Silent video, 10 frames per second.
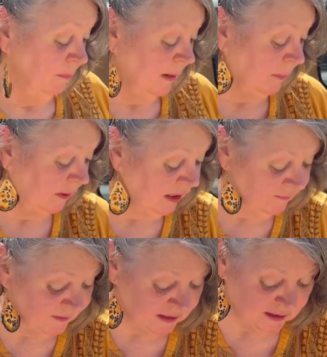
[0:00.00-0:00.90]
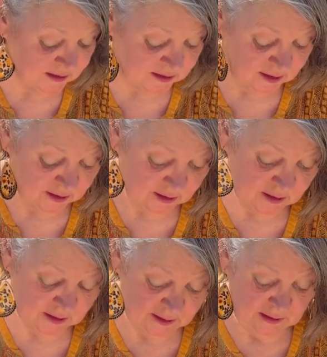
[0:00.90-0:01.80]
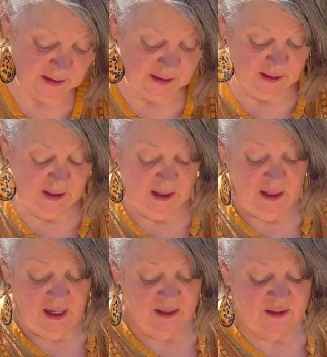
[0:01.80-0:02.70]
People love these. And